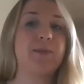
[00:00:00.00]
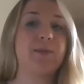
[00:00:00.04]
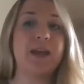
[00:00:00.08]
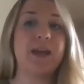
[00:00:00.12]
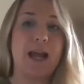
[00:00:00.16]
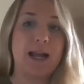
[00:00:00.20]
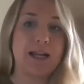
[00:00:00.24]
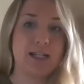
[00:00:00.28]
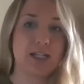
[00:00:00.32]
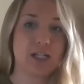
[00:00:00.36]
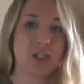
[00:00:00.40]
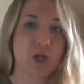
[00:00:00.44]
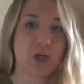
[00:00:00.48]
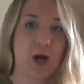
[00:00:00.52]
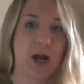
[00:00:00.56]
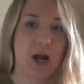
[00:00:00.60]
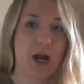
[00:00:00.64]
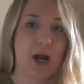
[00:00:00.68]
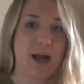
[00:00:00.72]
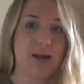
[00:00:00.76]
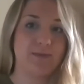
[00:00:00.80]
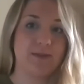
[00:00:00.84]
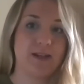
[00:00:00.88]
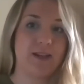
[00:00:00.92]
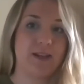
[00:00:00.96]
I
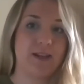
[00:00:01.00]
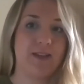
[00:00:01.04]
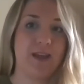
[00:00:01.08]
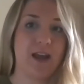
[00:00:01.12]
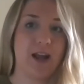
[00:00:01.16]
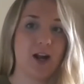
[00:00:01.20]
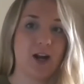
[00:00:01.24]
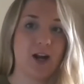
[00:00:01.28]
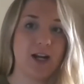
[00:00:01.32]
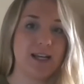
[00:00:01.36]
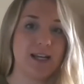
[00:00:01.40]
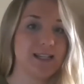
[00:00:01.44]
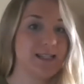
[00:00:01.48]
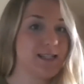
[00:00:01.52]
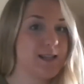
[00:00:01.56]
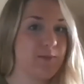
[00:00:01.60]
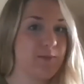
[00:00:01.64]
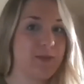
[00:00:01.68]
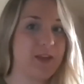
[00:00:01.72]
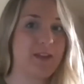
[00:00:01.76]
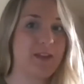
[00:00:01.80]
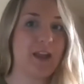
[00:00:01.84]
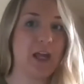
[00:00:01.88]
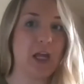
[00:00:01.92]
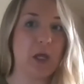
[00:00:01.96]
described in there is
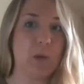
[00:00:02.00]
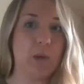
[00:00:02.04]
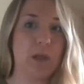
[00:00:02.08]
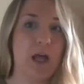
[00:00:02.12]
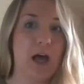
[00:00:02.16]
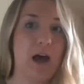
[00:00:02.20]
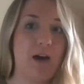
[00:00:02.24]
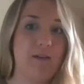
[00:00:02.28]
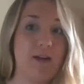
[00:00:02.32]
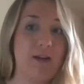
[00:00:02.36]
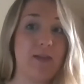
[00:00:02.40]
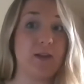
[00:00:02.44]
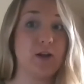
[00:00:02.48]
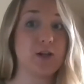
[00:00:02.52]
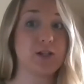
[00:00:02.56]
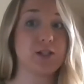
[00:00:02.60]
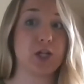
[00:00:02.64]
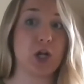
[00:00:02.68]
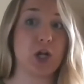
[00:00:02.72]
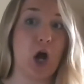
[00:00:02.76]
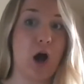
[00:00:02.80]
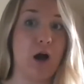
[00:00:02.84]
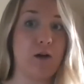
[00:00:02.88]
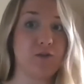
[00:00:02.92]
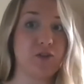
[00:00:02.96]
something that you love, and there's an
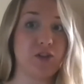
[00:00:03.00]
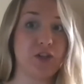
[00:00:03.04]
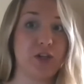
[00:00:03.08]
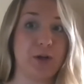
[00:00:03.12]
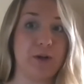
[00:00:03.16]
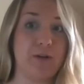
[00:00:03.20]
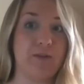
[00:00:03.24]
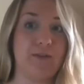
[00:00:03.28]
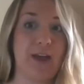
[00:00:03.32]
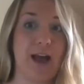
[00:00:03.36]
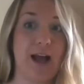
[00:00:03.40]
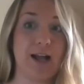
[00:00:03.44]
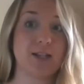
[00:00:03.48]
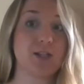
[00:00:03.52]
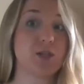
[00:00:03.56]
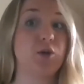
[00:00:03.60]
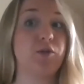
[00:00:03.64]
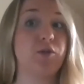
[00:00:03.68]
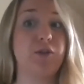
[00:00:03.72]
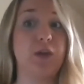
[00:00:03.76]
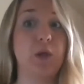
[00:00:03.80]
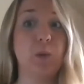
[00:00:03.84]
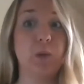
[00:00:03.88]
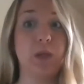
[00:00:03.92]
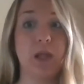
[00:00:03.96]
offshoot of that. So
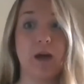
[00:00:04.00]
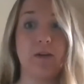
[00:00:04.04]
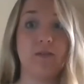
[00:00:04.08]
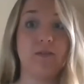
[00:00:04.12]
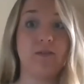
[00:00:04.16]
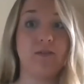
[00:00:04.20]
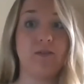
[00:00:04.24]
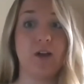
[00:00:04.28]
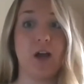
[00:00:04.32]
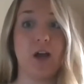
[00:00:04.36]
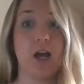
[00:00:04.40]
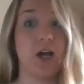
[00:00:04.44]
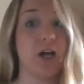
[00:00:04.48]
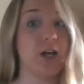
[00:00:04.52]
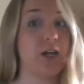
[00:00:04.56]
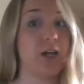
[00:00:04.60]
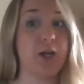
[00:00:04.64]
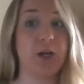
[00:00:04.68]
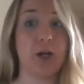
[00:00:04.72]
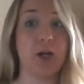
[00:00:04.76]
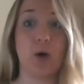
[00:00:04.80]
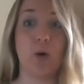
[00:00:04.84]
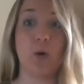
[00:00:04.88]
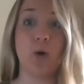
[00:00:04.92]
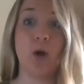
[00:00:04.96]
if you love,
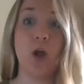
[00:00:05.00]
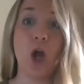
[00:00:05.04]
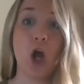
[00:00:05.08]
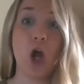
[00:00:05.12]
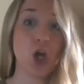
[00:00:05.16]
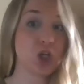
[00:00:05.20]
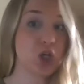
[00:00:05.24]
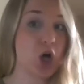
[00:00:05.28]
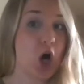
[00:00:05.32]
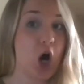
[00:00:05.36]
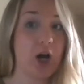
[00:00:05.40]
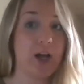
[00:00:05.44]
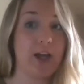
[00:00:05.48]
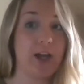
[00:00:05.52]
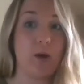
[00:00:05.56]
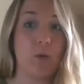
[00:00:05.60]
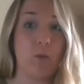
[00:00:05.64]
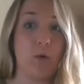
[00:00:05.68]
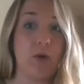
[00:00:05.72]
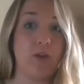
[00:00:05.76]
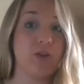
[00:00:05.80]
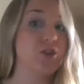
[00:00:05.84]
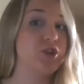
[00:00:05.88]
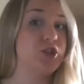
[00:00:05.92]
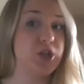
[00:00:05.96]
talking
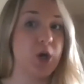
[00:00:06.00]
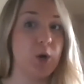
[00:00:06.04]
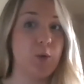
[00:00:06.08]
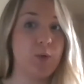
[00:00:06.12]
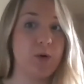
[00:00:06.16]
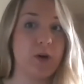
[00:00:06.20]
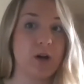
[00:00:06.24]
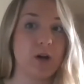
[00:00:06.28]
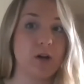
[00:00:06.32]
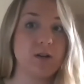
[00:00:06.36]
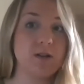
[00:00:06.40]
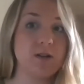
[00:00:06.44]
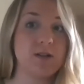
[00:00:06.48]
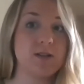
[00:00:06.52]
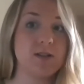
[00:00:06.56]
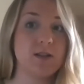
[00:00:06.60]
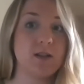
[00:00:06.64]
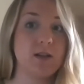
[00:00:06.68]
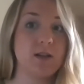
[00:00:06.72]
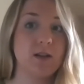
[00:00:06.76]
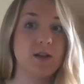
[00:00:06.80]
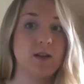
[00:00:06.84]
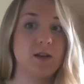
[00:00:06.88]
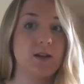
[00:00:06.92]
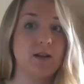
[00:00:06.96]
with donors,
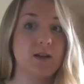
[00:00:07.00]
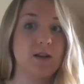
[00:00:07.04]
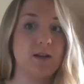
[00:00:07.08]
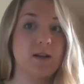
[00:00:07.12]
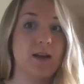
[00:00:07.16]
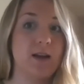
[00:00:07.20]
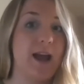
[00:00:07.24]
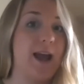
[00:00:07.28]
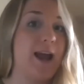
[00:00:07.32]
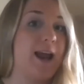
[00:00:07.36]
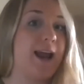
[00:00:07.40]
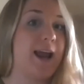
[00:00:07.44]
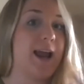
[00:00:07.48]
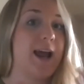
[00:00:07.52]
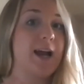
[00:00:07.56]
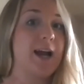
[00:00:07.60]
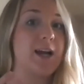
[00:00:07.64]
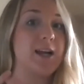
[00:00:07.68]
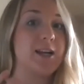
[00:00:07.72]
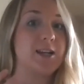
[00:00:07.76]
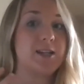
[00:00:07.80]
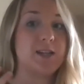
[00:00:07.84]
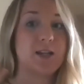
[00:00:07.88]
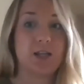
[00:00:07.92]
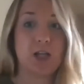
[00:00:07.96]

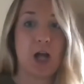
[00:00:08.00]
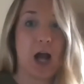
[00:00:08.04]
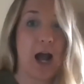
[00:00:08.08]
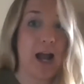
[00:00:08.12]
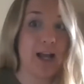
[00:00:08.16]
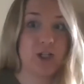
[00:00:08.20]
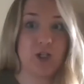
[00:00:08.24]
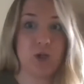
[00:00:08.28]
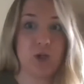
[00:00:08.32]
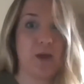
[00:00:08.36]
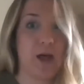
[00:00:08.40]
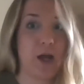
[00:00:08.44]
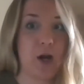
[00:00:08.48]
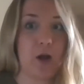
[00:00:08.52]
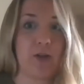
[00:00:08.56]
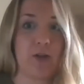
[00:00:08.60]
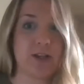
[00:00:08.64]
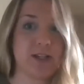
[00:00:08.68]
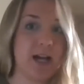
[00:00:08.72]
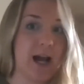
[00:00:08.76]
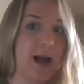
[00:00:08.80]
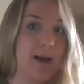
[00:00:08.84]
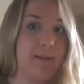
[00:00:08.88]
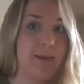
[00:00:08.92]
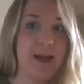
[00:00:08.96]
and I do that all the
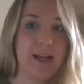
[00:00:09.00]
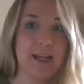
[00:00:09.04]
time.